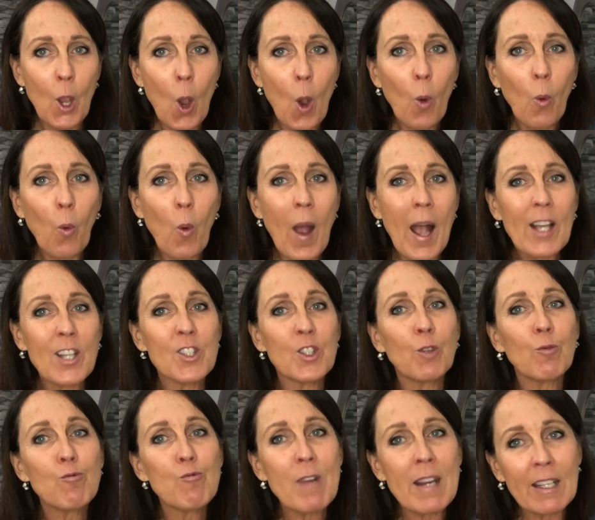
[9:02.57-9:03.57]
whilst the
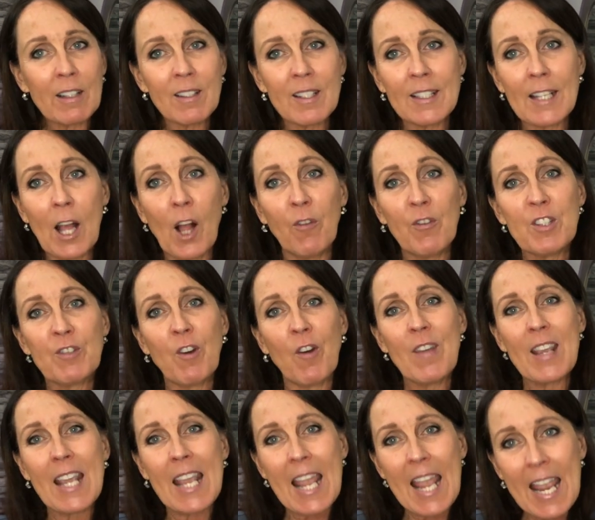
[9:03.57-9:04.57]
real self is
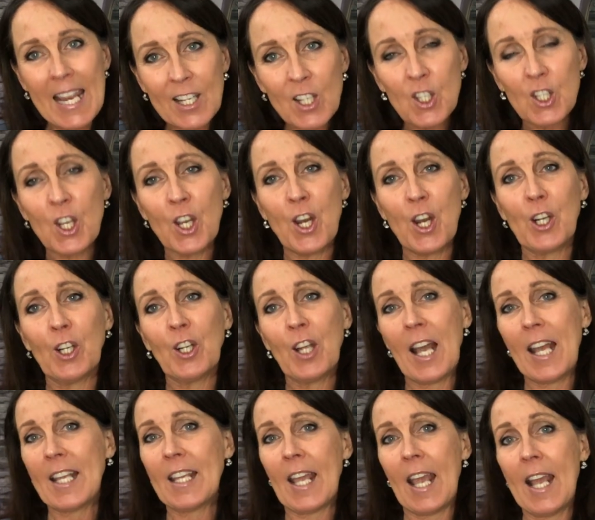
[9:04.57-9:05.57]
very internal
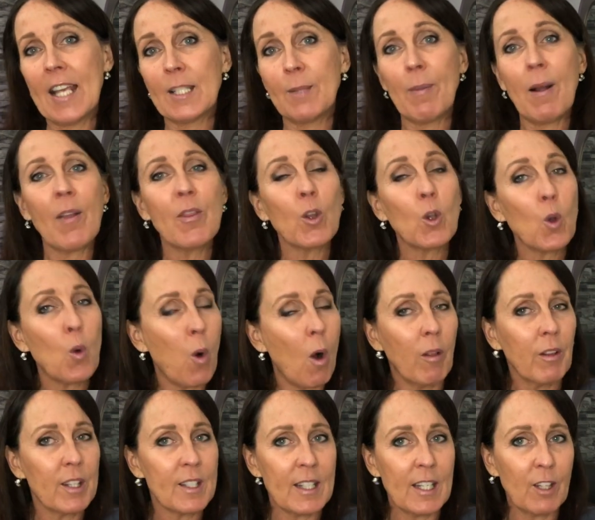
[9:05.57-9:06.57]
and cares about the
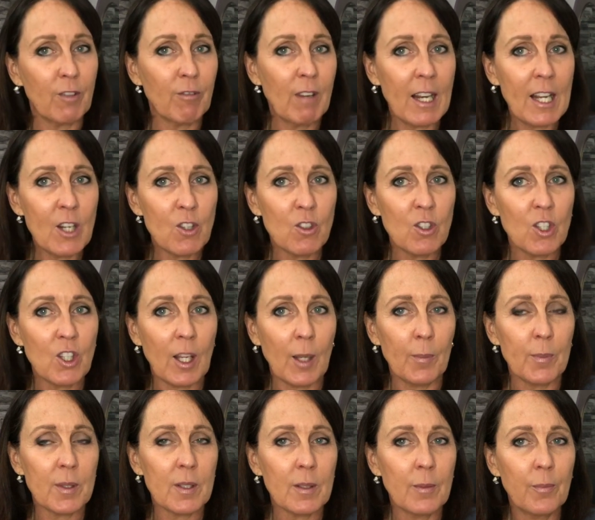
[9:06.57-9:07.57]
quality of
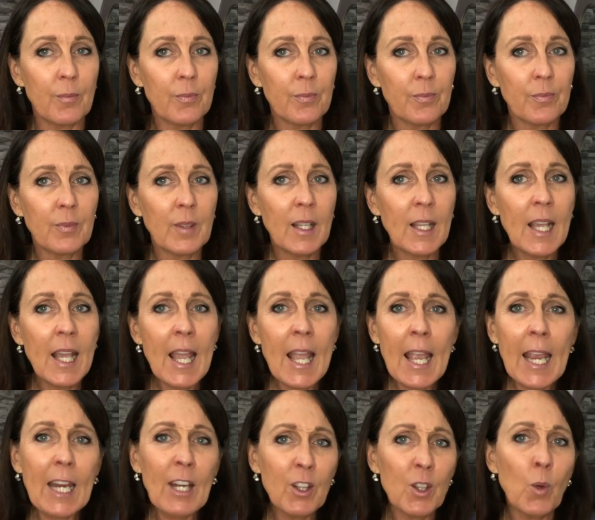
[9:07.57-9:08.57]
relationships.
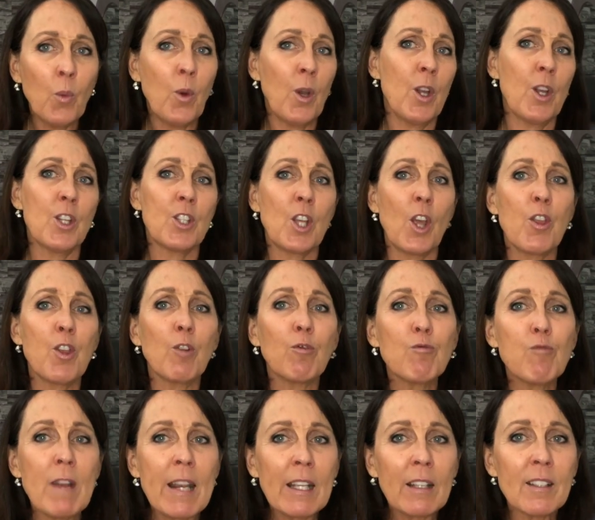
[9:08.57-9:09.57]
In other words, the
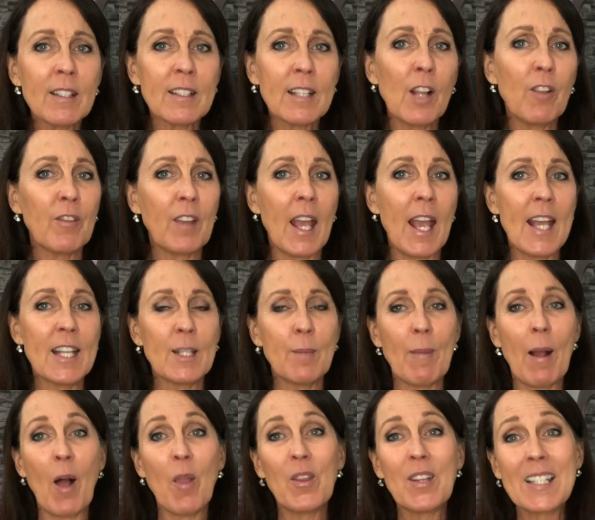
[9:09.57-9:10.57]
real self cares
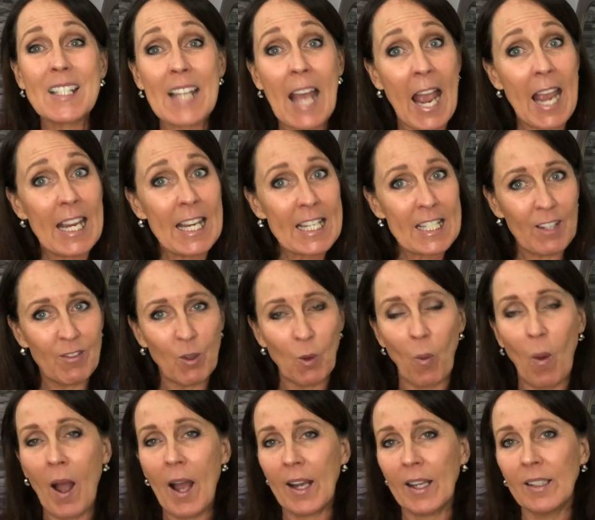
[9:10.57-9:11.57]
about the taste of the
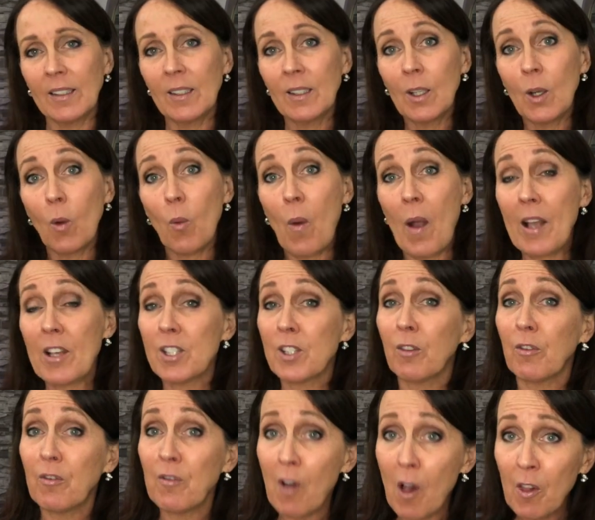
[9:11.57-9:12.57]
wine, whilst the
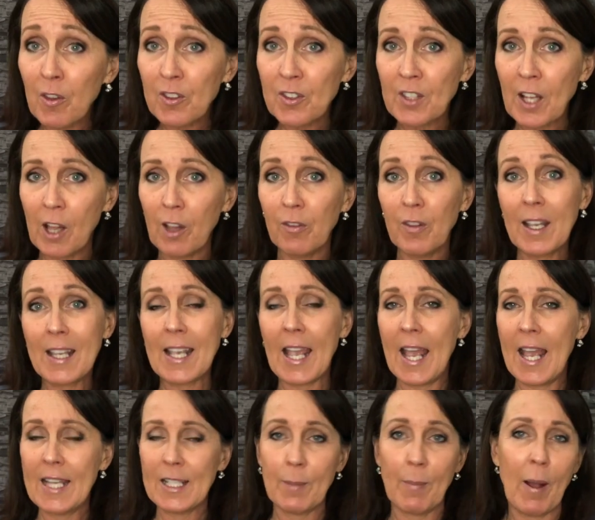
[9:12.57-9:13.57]
false self
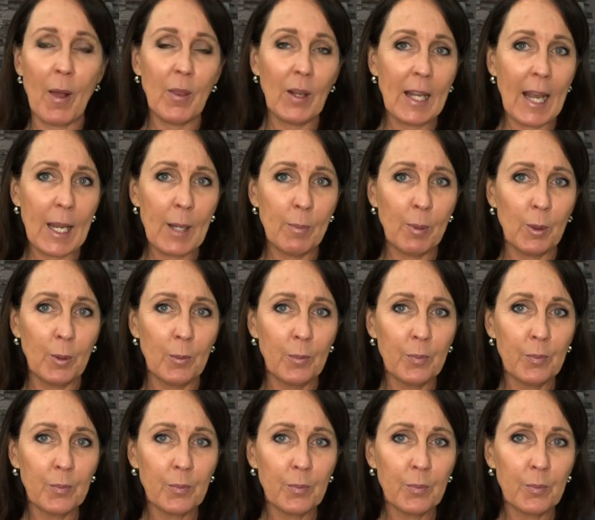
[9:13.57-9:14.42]
cares about the label.